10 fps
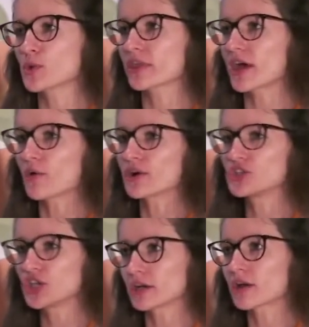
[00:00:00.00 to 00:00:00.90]
with our
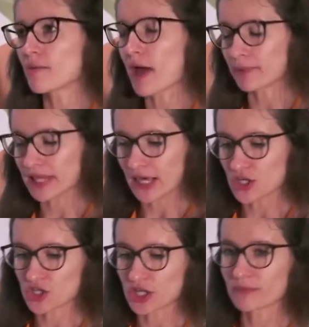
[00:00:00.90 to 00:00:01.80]
Jet.com
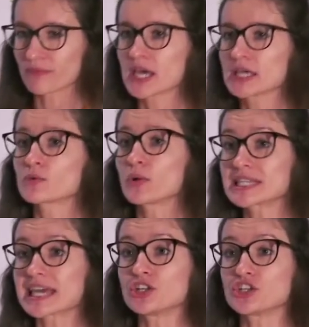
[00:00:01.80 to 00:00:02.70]
application. So
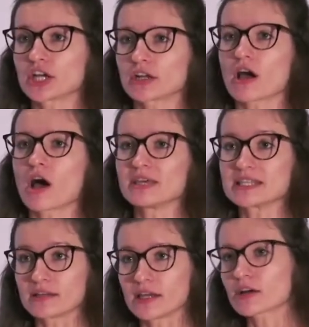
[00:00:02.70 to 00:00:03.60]
once again, Jet.com
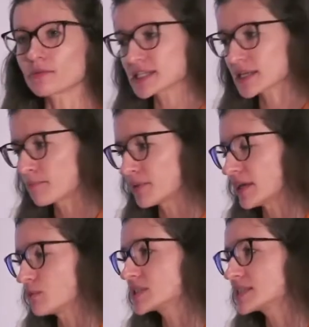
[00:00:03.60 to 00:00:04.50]
is an e-commerce
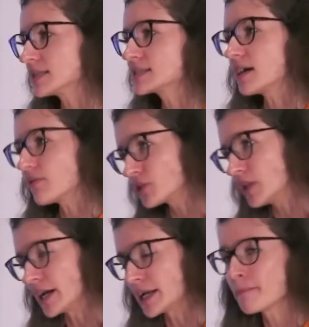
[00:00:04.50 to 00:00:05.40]
company and we sell stuff
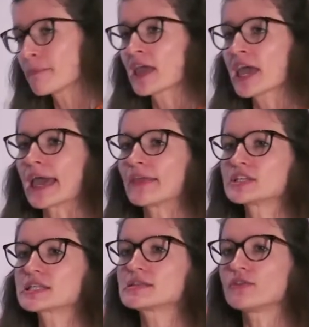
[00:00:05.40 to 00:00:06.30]
online.
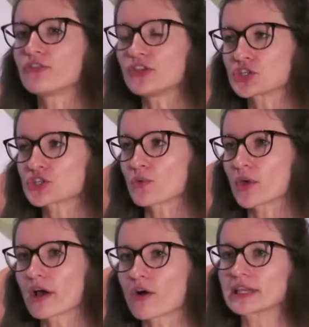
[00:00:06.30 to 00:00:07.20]
And this is the features that
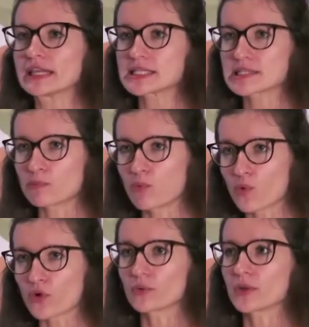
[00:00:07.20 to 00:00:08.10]
we currently
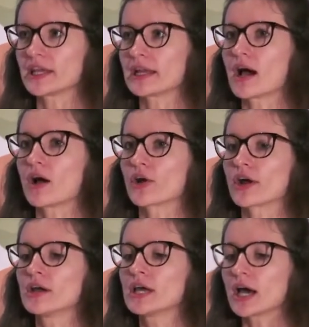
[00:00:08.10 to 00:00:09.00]
support within
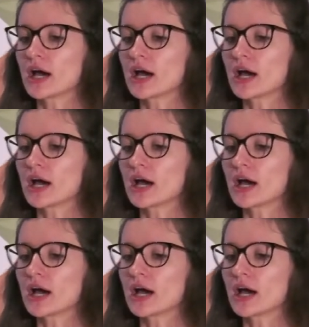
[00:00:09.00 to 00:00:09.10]
our